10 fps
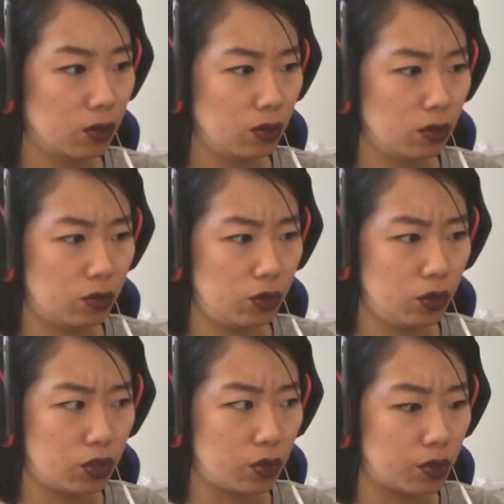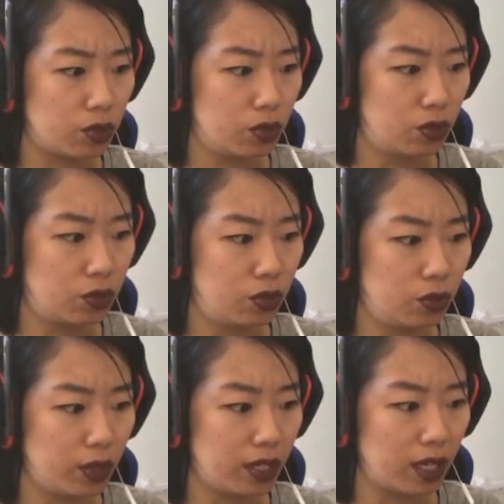Woo! Eugene was
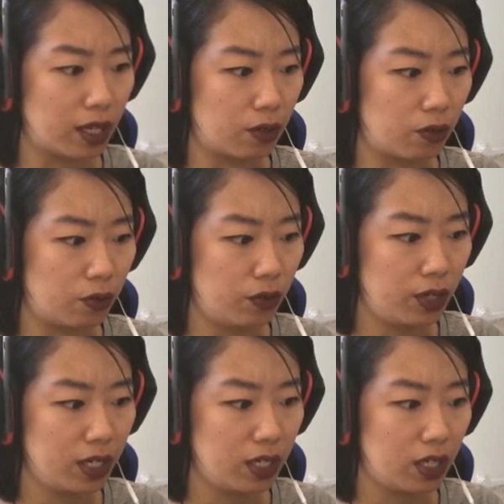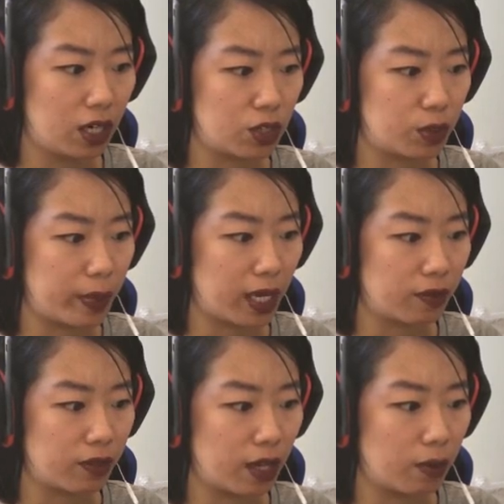doing like a really arched
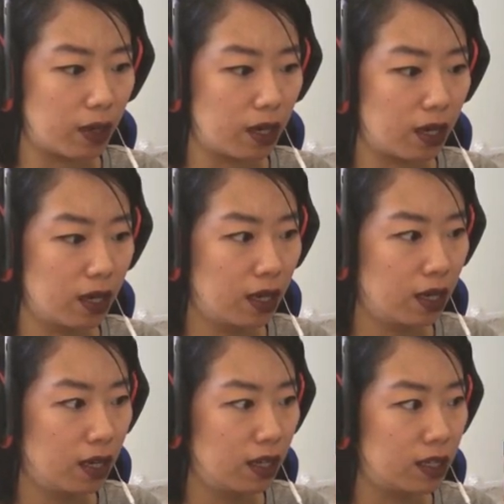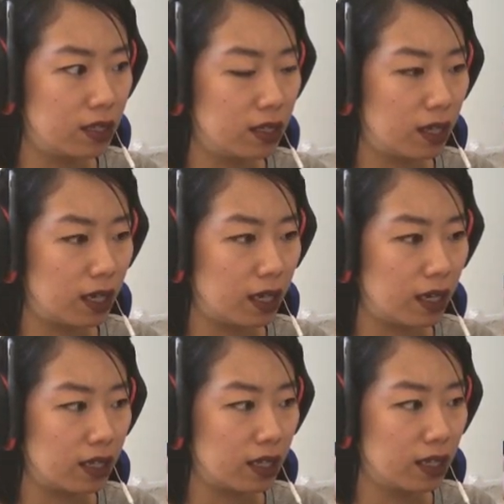back for that one. Let's see that
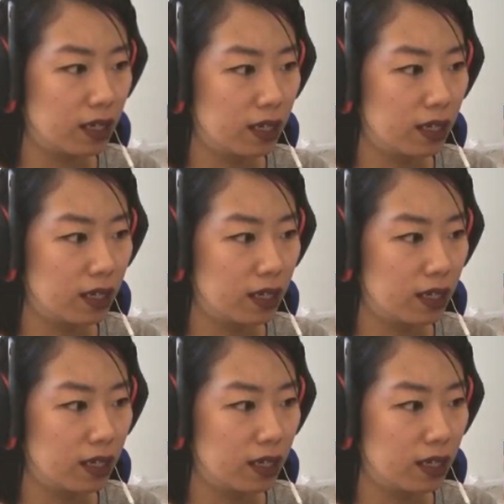again.